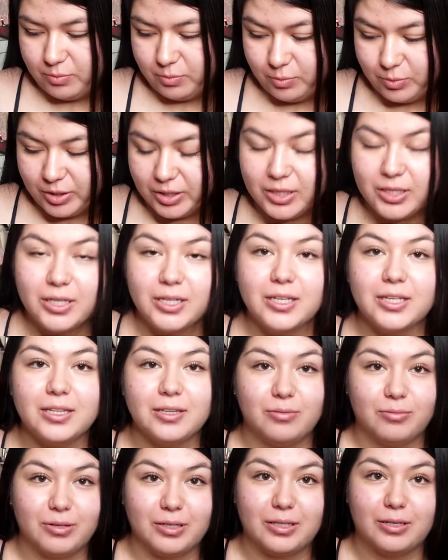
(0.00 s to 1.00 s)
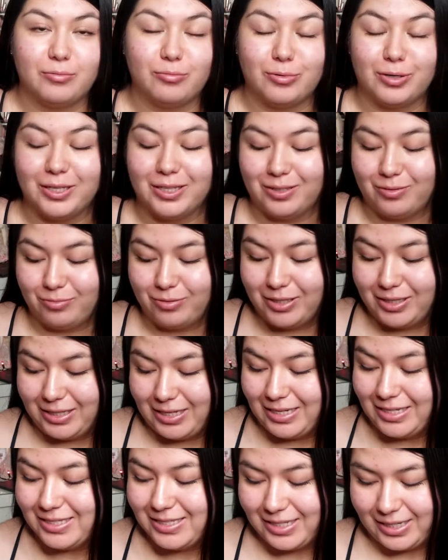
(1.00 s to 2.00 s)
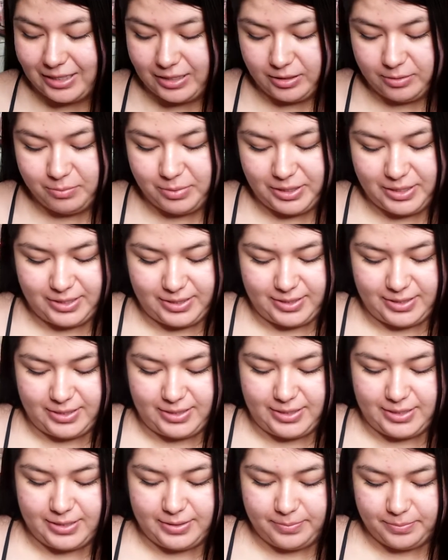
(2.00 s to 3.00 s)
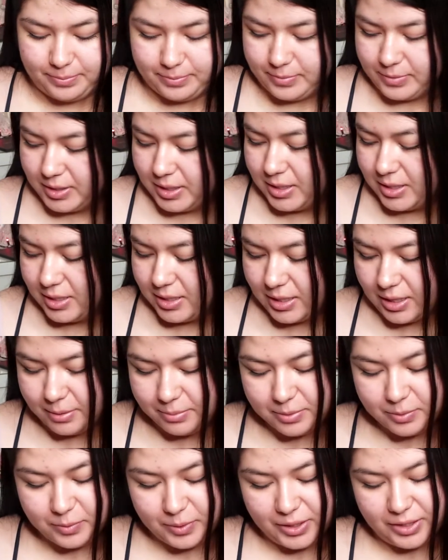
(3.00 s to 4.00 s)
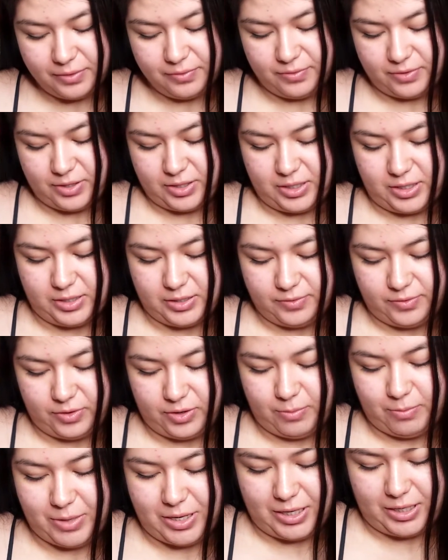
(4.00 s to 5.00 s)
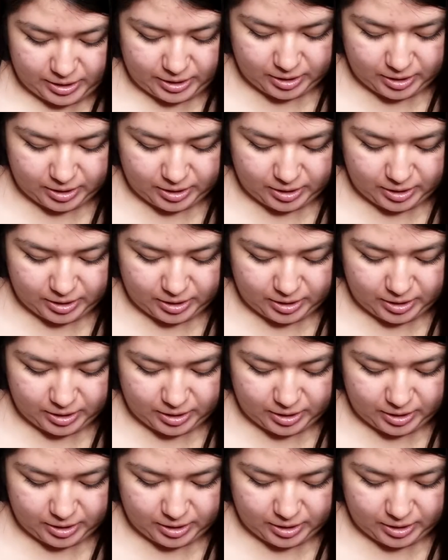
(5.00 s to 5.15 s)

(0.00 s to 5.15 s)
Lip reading: really excited because I've been waiting for this for a minute.